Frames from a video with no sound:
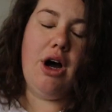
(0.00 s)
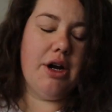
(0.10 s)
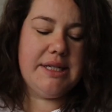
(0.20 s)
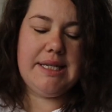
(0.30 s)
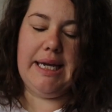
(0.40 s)

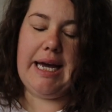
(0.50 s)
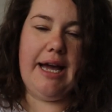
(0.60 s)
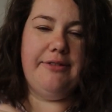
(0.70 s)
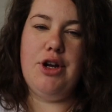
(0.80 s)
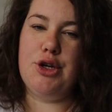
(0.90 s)
Honestly, I
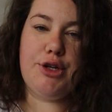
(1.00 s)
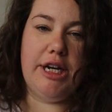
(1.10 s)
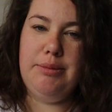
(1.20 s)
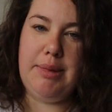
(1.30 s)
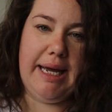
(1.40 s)
have not
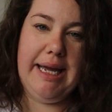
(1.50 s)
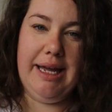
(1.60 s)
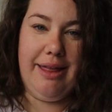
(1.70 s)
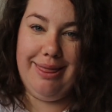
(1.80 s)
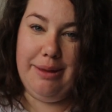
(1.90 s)
treated my
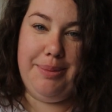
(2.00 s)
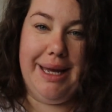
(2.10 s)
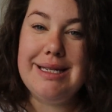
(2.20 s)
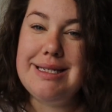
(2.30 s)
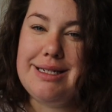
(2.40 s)
hair the
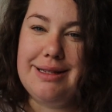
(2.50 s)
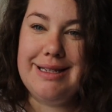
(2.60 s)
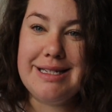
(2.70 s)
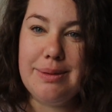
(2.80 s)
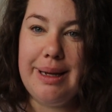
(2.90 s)
best
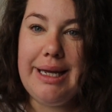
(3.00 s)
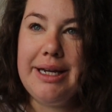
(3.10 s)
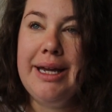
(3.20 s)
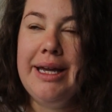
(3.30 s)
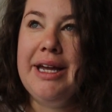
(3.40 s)
this week.